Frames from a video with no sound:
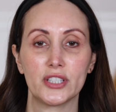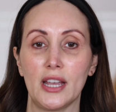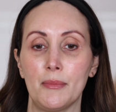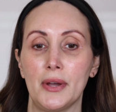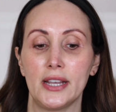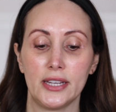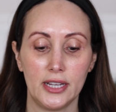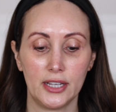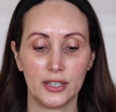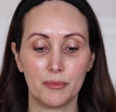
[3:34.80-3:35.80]
to get my
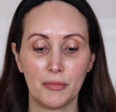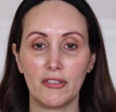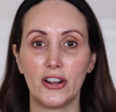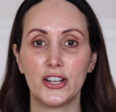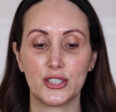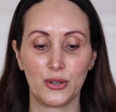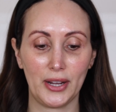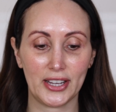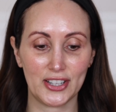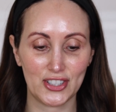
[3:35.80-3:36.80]
mirror so
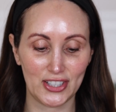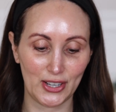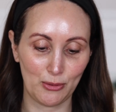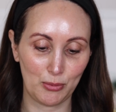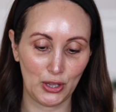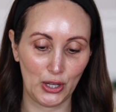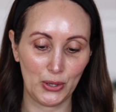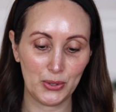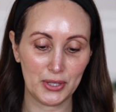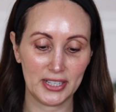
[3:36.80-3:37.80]
I can see up
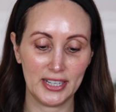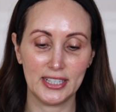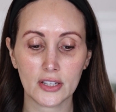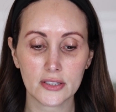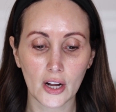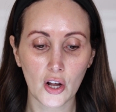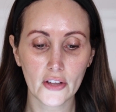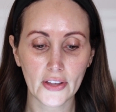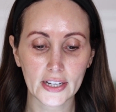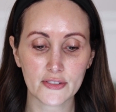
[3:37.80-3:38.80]
close.
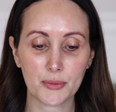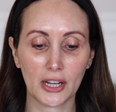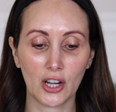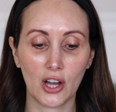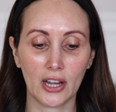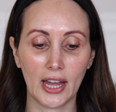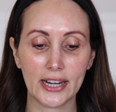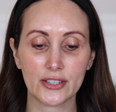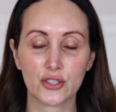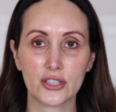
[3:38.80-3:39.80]
God, that gives me a lot of
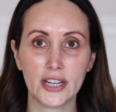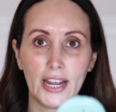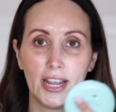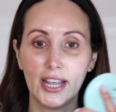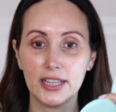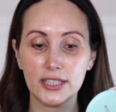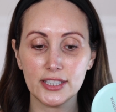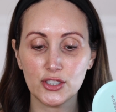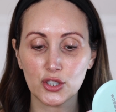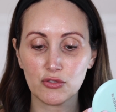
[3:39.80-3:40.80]
light, doesn't it?
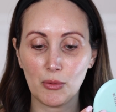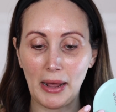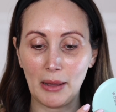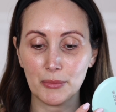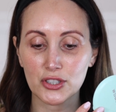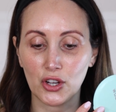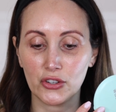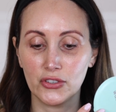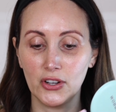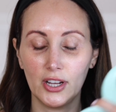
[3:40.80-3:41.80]
This is just from
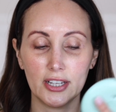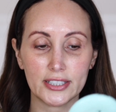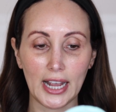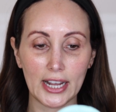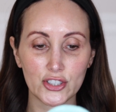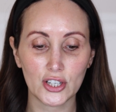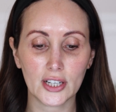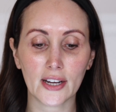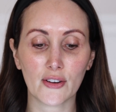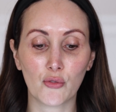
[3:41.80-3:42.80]
Amazon. It's
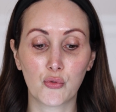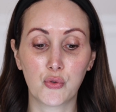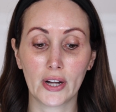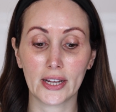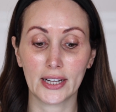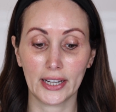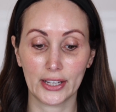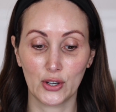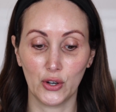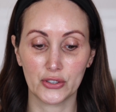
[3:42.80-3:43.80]
actually really
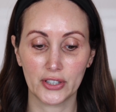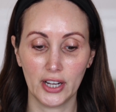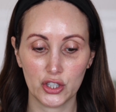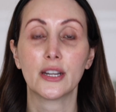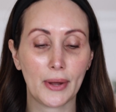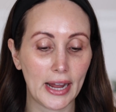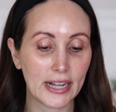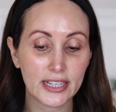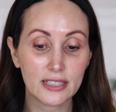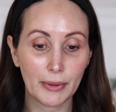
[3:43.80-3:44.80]
good. Anyway, I
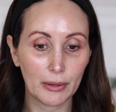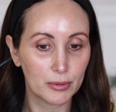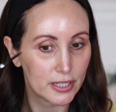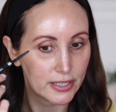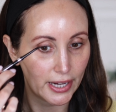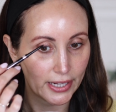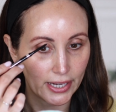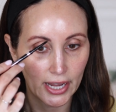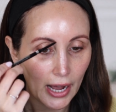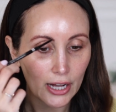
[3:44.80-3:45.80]
need to be able to see.
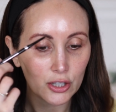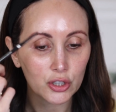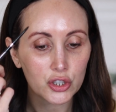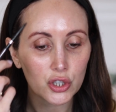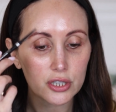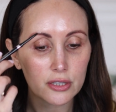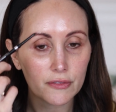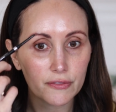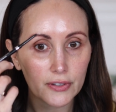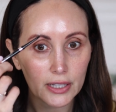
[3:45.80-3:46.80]
I'll just
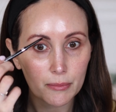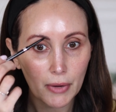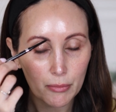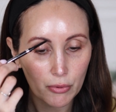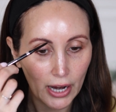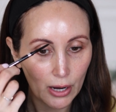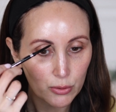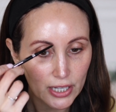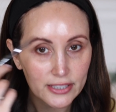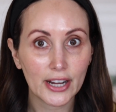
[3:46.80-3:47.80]
fill in my
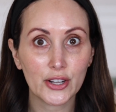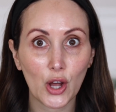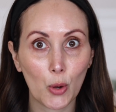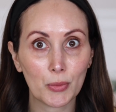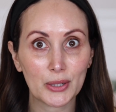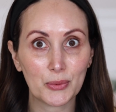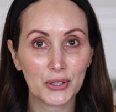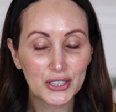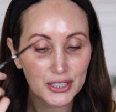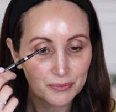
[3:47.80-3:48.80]
brows as I normally
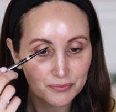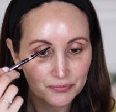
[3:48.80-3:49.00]
would.